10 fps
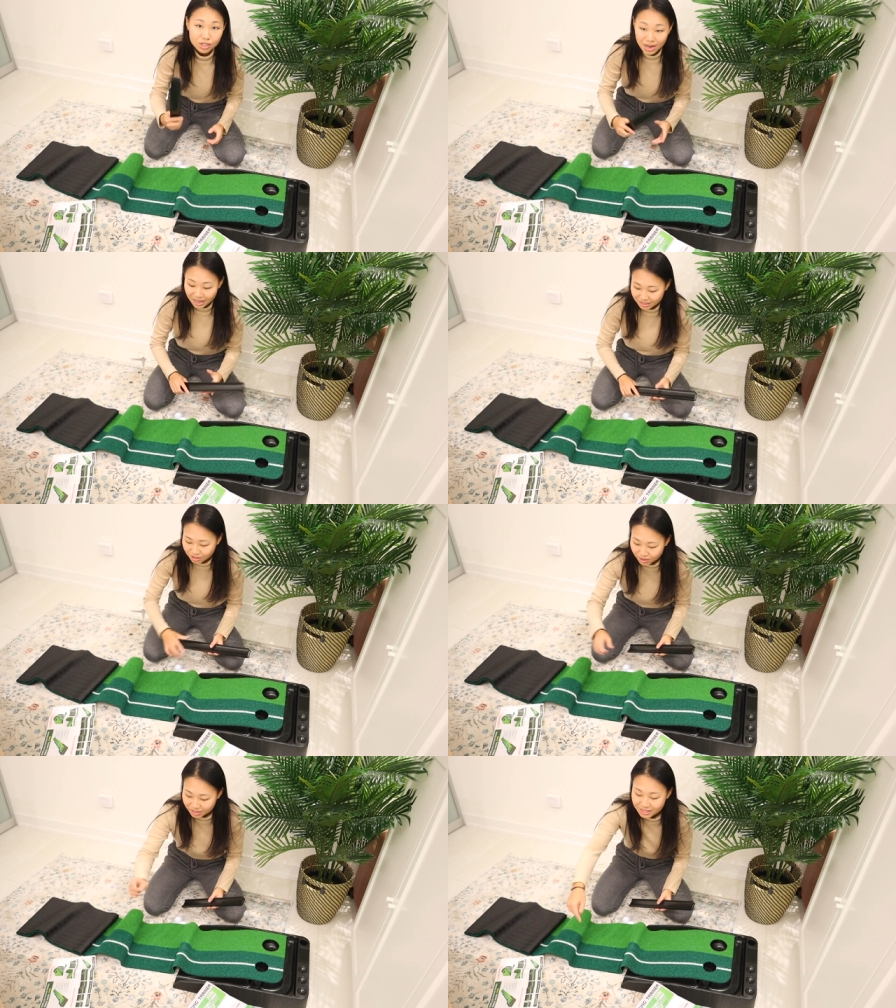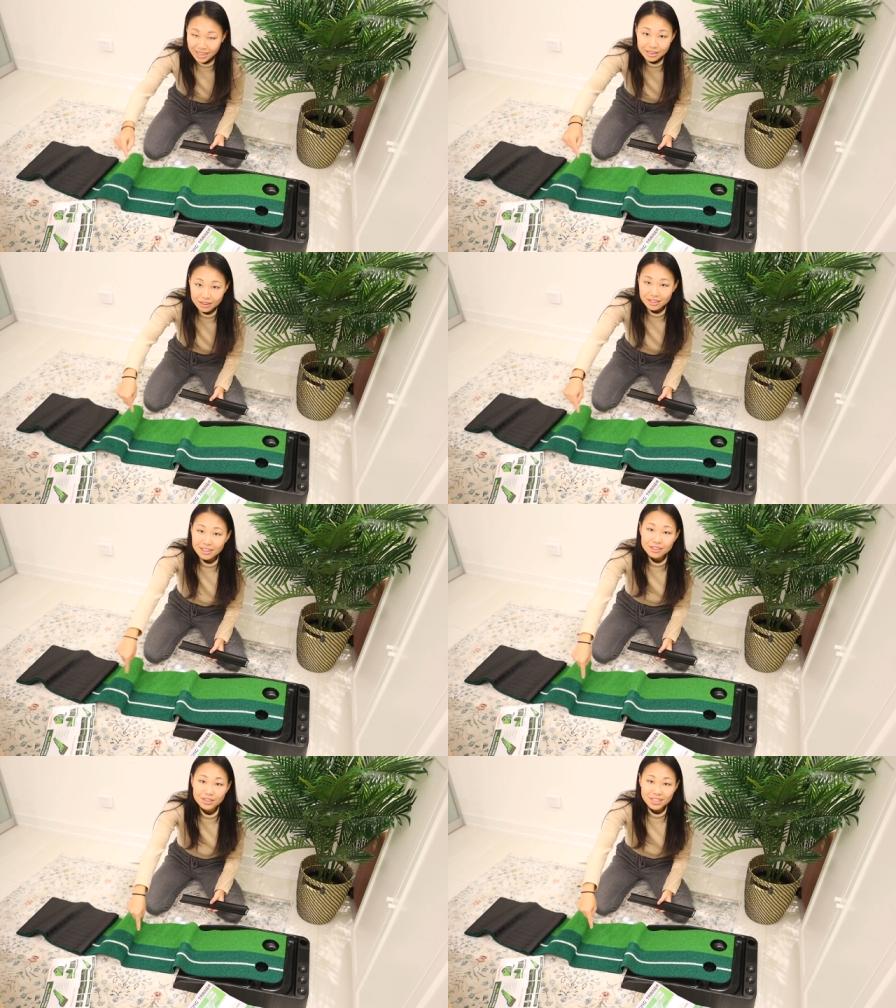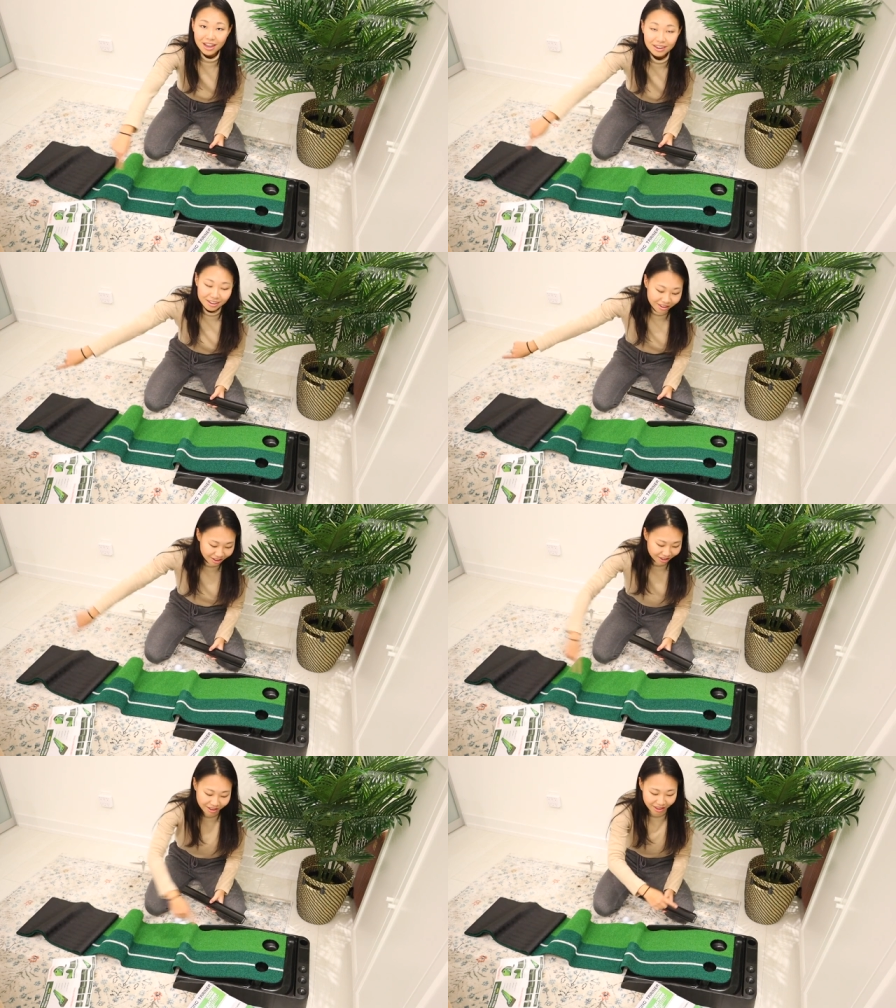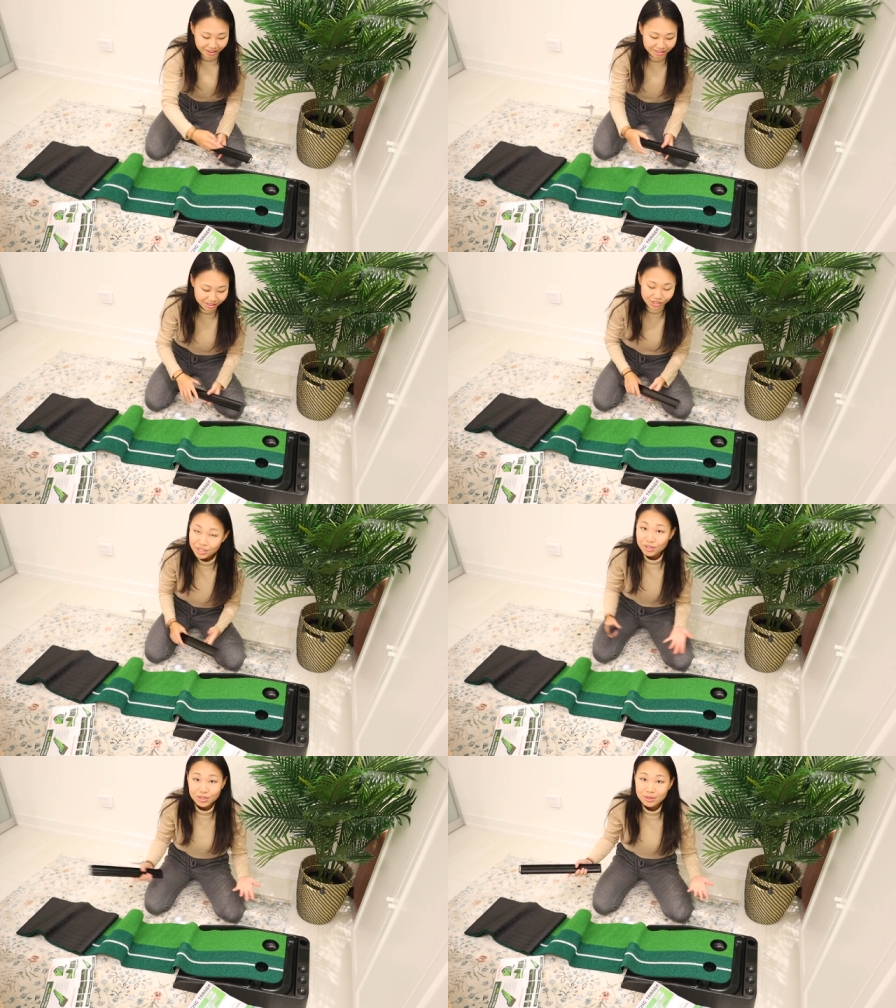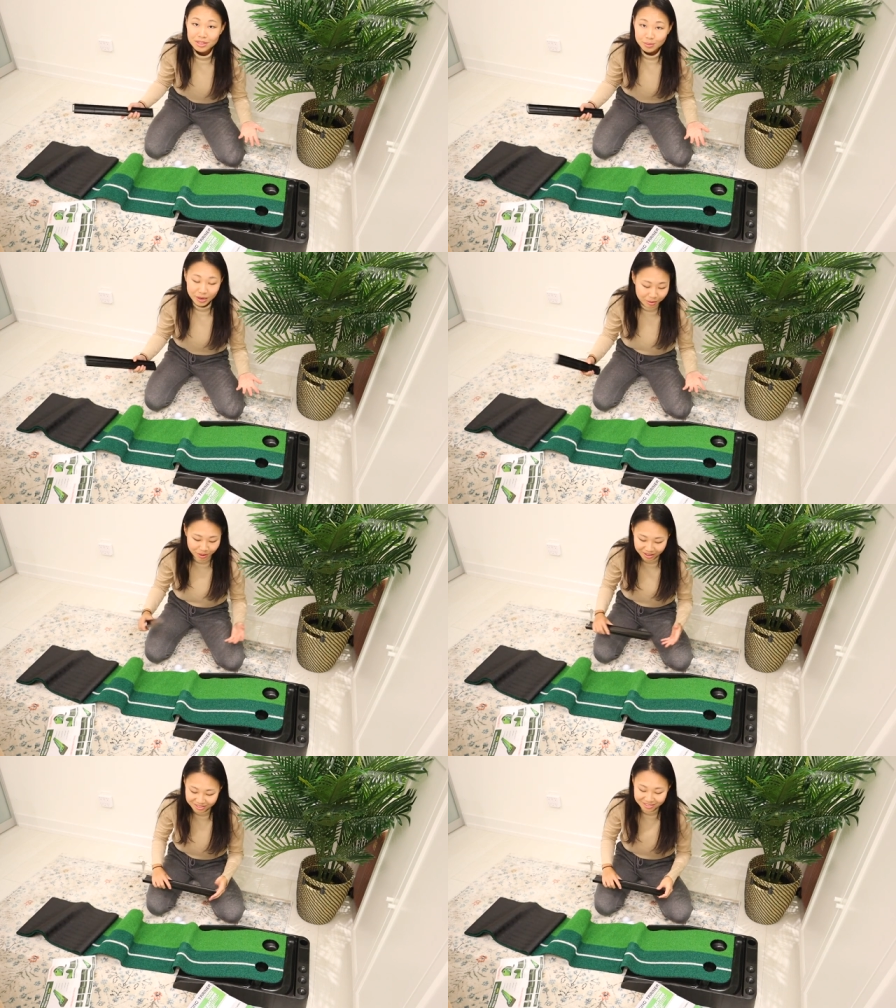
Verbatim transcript: tracks and you can stand on the other side and still use this putting mat.